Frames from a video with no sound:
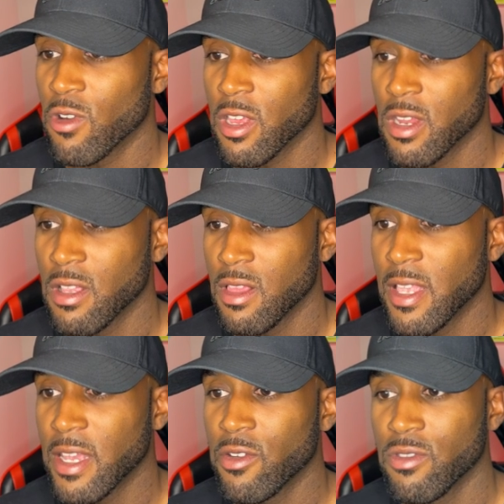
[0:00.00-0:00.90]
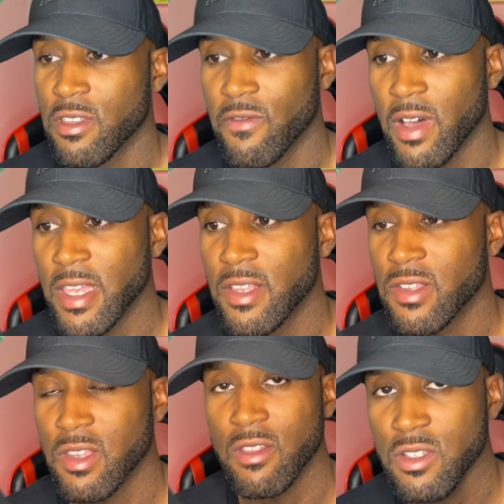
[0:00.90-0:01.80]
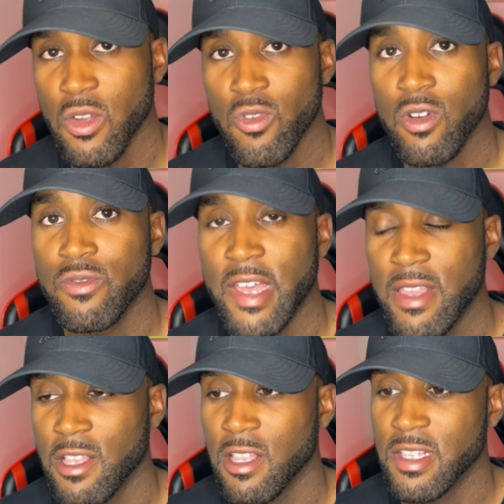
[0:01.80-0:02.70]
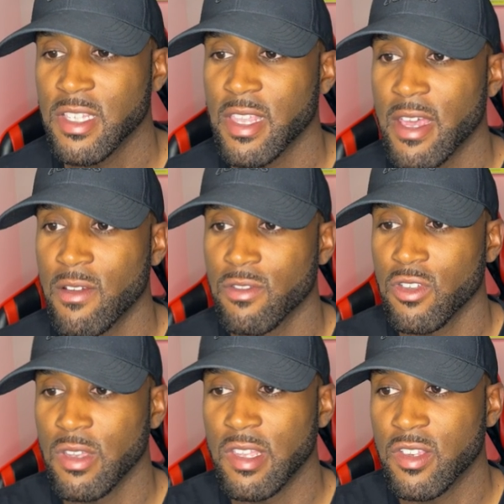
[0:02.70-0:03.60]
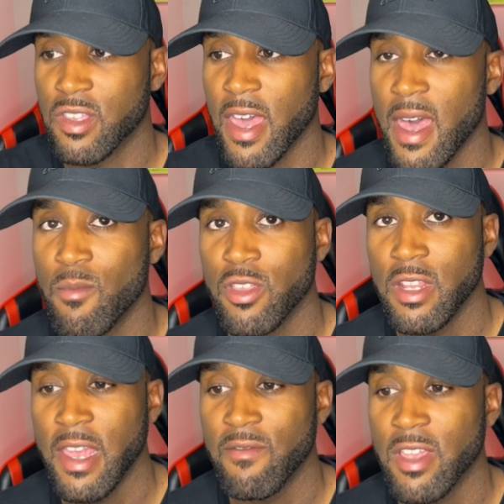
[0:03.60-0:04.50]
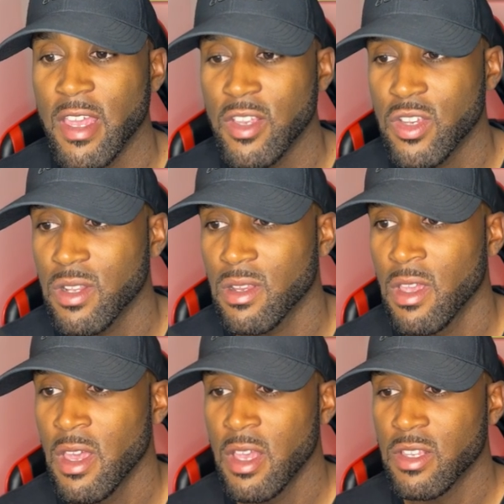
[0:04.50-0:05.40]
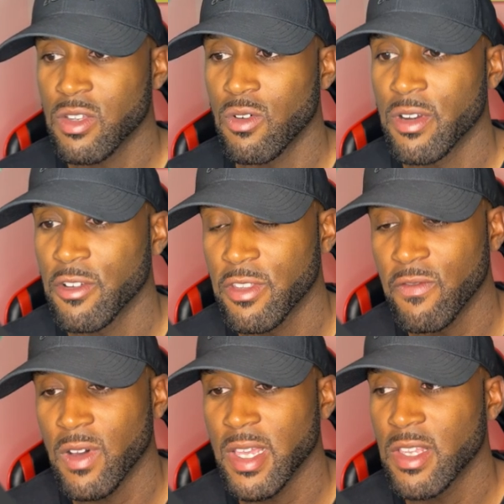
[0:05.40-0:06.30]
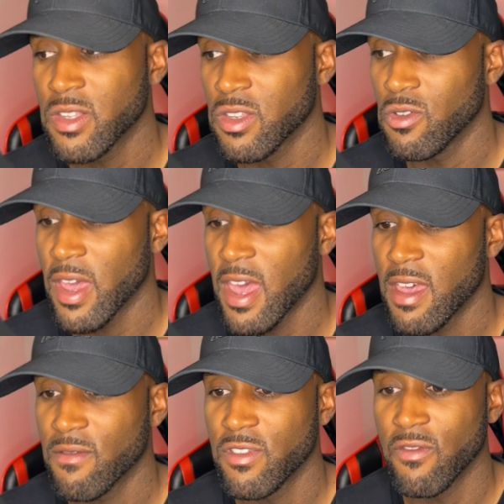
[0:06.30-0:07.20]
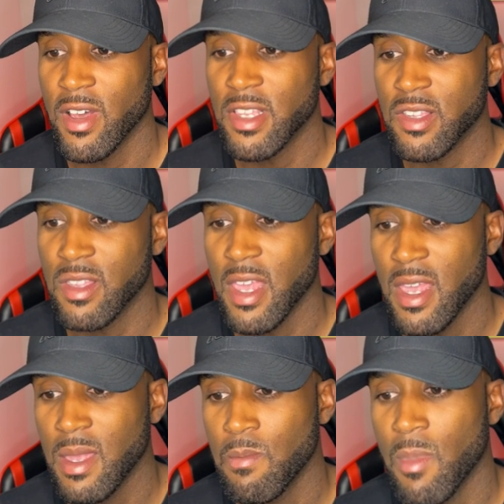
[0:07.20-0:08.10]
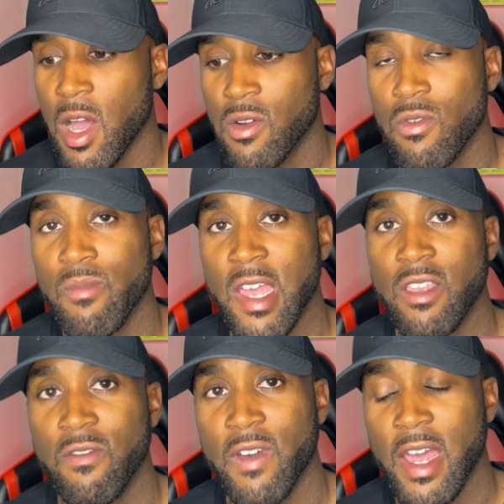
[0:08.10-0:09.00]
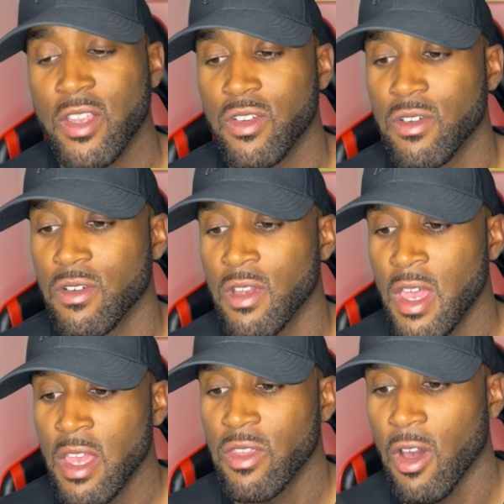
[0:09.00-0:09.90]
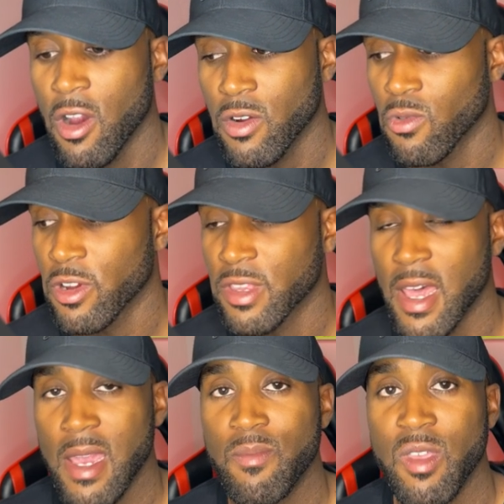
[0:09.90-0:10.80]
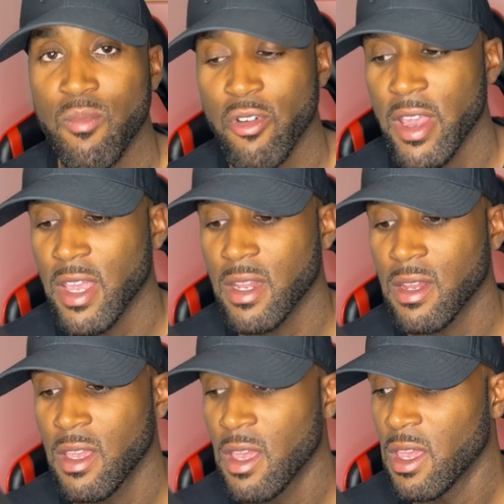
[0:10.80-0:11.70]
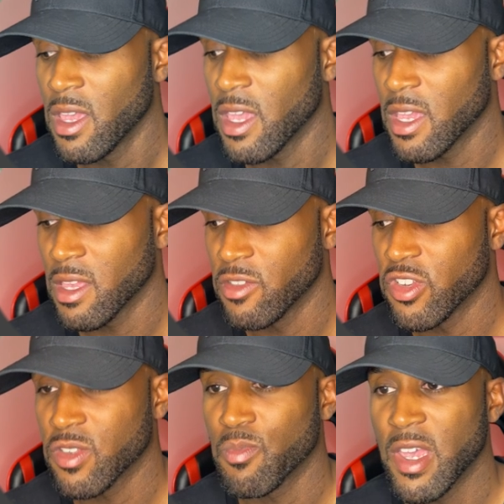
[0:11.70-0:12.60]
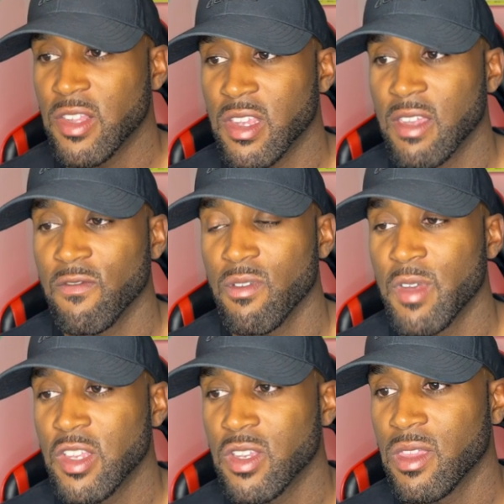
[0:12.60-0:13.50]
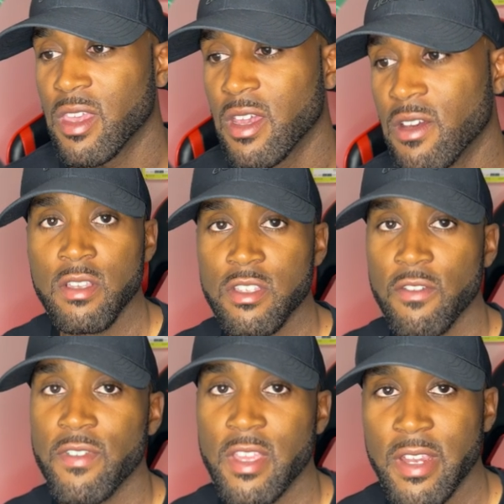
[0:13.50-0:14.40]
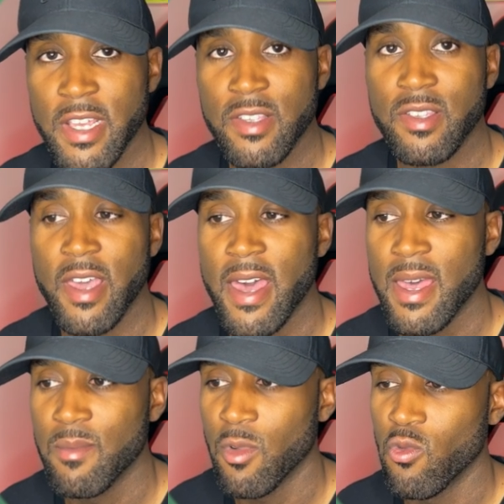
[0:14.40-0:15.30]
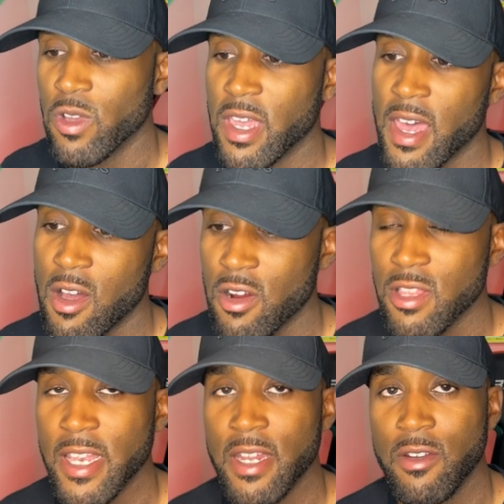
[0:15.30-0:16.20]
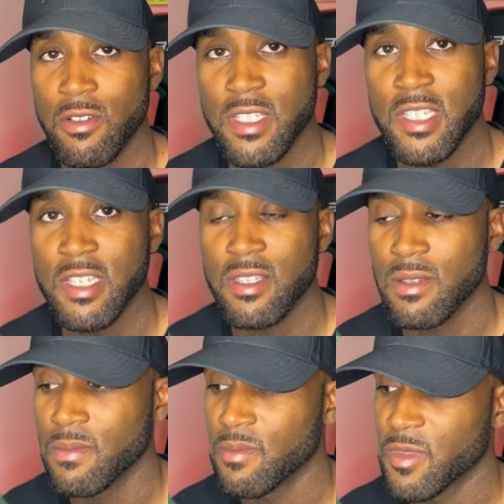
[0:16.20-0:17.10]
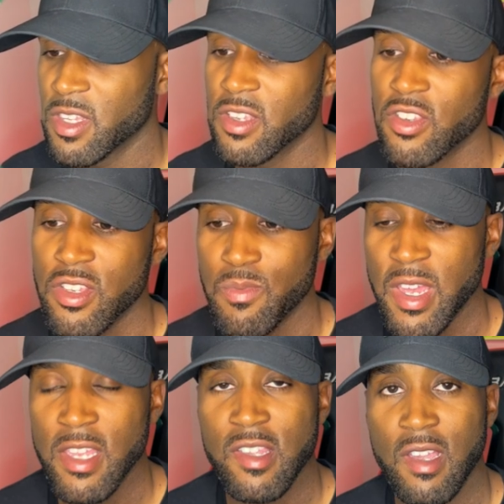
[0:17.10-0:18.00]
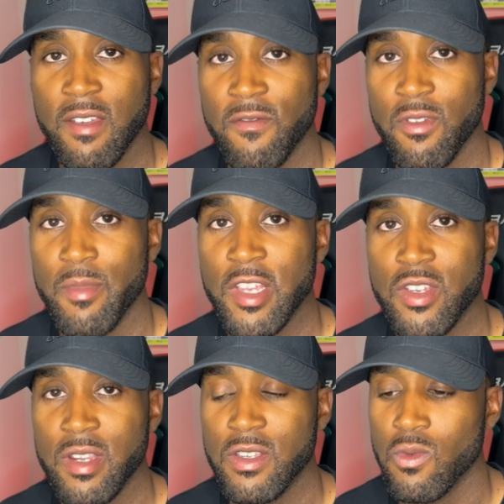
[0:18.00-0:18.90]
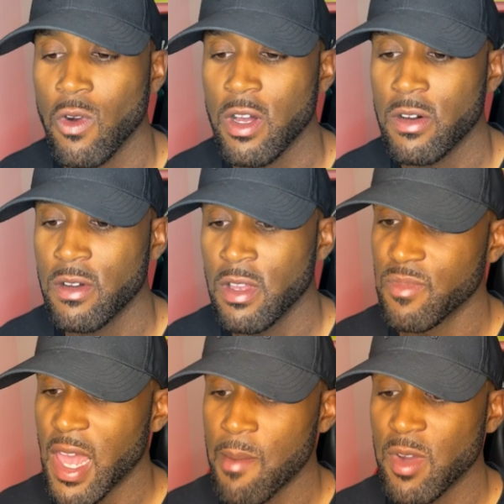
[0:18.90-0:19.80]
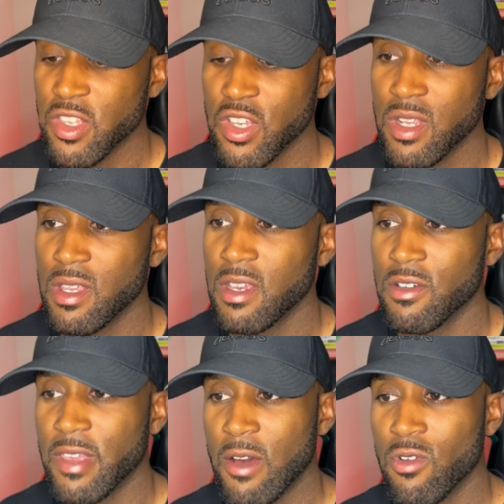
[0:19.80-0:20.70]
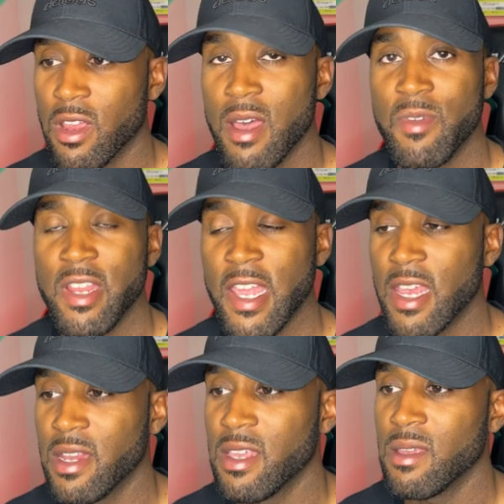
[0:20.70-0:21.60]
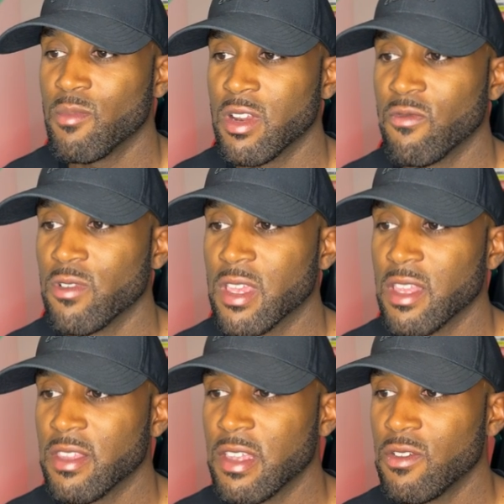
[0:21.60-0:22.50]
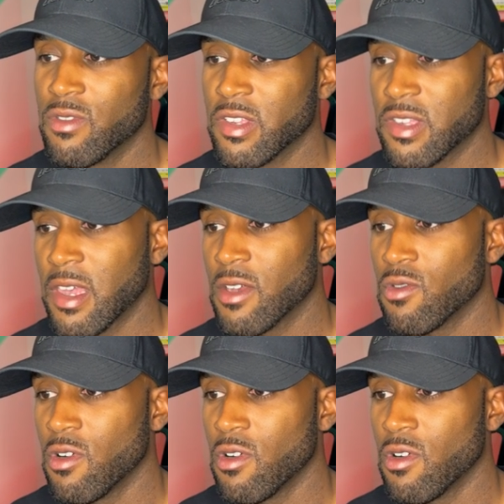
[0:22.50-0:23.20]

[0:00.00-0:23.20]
we're gonna land on device. So we'll go down the list now to each tab on the navigation. So under device, you have device name, model, manufacturer, the hardware type, the brand, and just basic information there. So for the next tab, we are landed on system. This is just basic information as well. Not much in here that would come in handy, but if we continue to cycle